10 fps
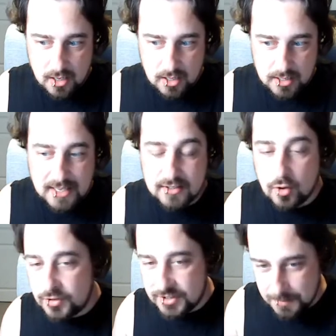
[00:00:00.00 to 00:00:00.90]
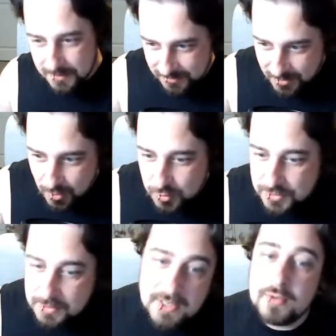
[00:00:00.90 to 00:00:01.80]
yes, of course, it depends on the coach, but
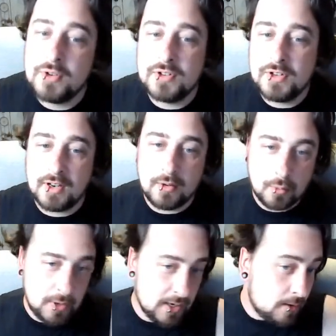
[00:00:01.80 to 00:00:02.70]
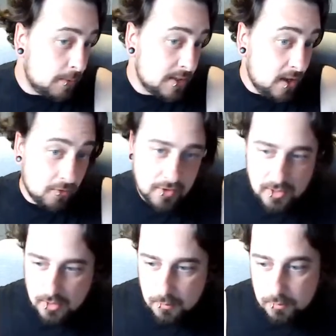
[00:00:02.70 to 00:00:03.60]
somebody who knows what they're doing, like myself,
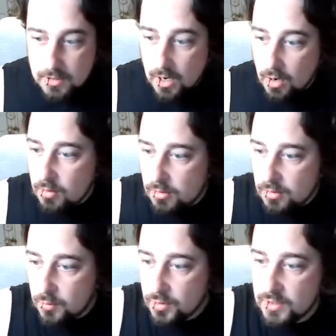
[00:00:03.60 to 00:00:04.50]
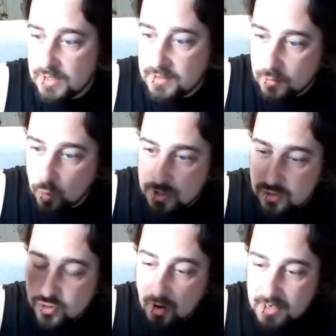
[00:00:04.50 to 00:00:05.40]
you know, what you're
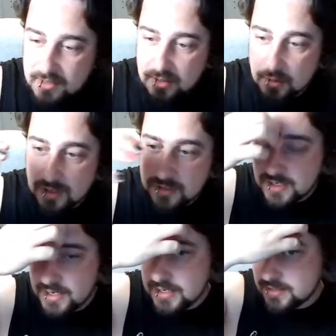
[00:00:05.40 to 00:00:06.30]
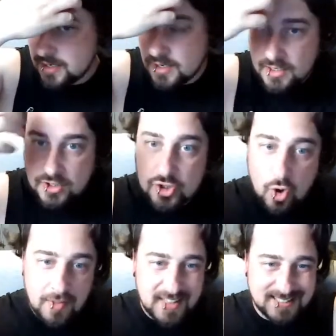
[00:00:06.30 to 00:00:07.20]
trying to do is is is
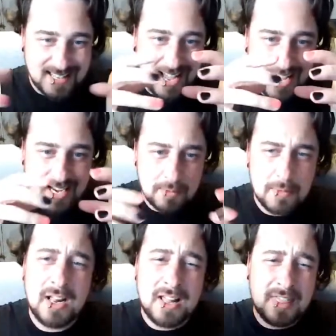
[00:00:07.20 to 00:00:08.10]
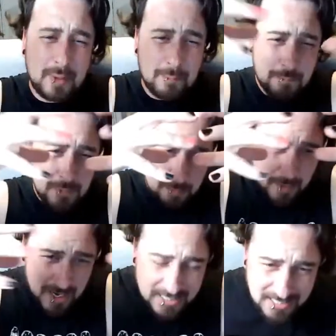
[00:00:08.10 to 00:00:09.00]
shorten that time, that the
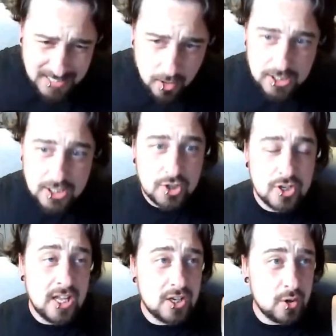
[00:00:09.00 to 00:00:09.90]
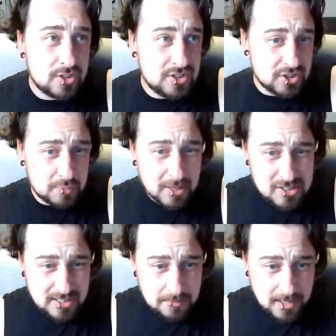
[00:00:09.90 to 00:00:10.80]
money. You know, you could go to see a
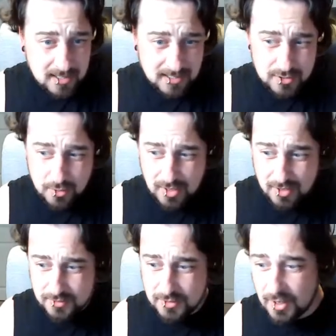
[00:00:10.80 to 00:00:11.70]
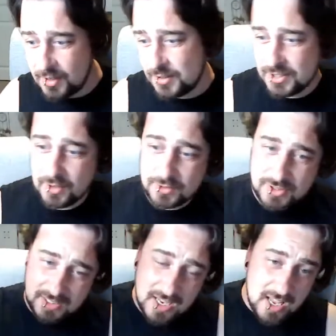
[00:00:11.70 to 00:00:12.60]
specialist and pay like two thousand dollars. You go
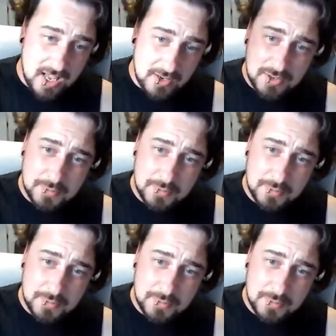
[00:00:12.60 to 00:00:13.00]
see another